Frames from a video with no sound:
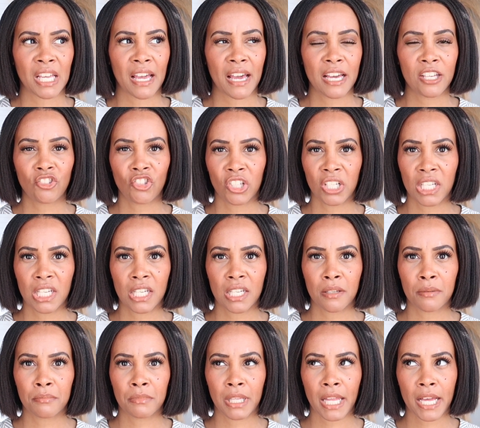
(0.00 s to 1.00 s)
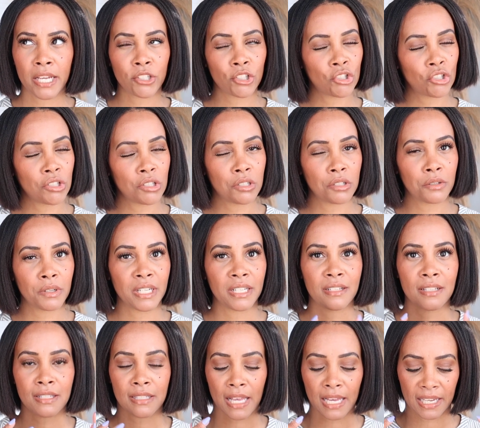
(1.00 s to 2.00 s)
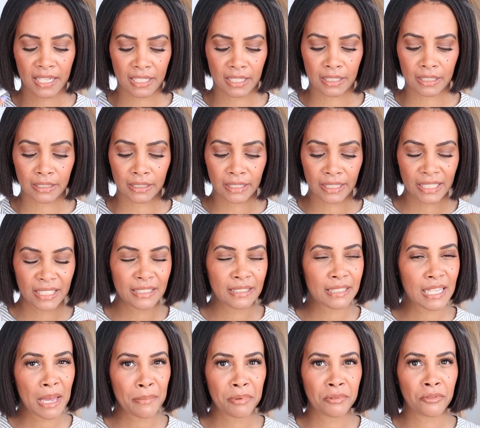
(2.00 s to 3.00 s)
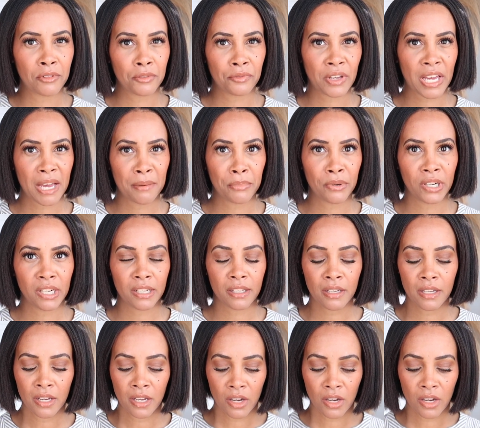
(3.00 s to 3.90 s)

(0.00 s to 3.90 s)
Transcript: H&M last year and it's like in a linen type of a fabric